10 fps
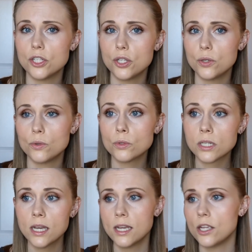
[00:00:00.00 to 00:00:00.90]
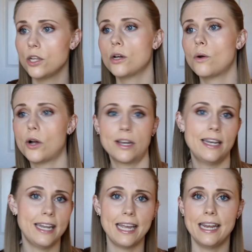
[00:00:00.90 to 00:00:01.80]
use, you know, on a
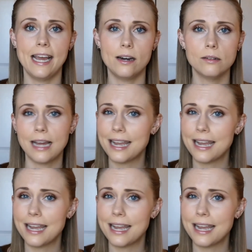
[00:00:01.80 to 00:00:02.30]
night out.